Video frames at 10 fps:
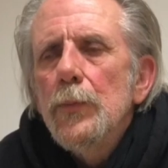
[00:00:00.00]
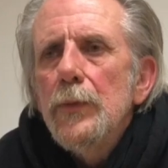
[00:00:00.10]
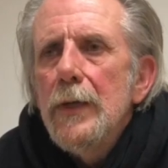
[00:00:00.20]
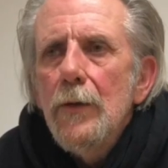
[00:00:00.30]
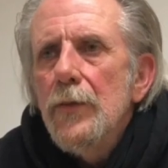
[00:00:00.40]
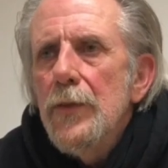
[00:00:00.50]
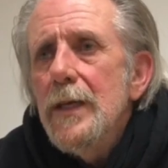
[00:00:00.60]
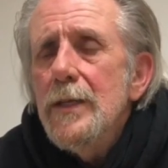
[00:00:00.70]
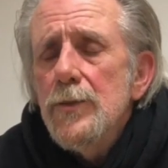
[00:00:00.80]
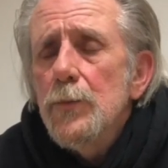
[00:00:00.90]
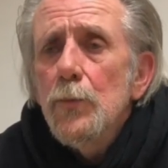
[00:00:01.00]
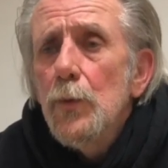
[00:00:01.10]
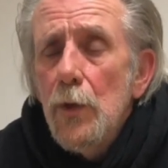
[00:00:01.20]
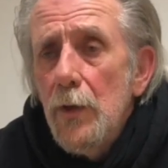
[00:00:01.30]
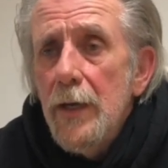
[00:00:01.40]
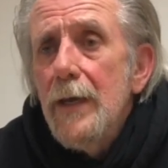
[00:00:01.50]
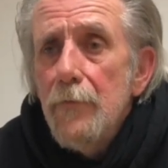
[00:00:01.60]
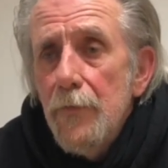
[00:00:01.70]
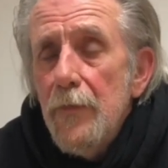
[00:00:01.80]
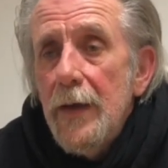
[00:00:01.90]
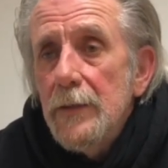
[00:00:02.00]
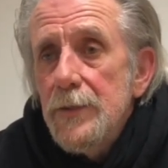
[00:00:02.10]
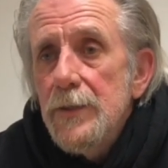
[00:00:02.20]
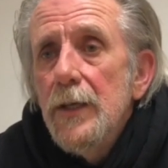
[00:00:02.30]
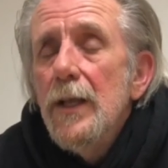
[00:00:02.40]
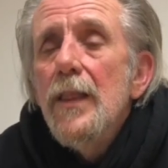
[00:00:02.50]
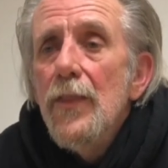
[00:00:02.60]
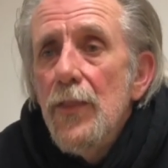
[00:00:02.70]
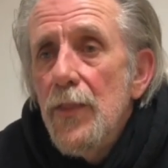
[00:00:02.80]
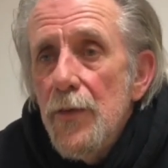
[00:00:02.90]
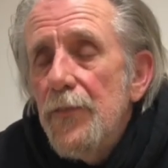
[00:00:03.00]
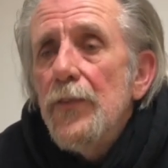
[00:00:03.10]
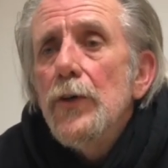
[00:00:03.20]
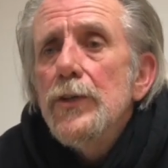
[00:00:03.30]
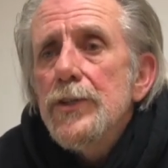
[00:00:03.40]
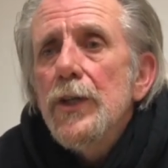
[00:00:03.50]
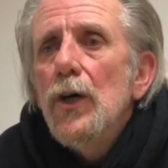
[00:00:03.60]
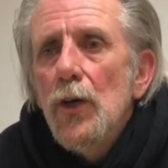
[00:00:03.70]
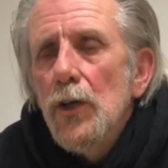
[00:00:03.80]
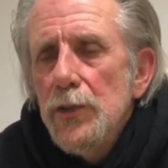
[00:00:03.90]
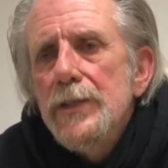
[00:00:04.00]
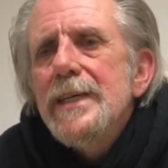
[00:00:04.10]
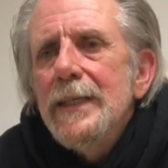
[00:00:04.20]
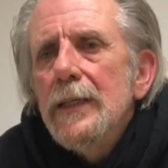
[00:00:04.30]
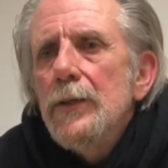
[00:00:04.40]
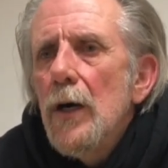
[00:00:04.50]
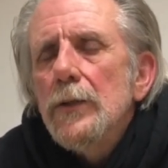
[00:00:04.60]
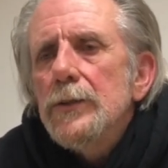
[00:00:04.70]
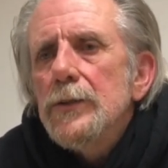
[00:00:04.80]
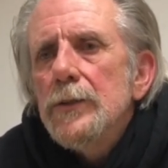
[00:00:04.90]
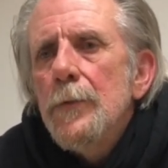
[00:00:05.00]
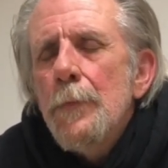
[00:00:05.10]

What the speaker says: Now, these were in fact the first hunting dogs,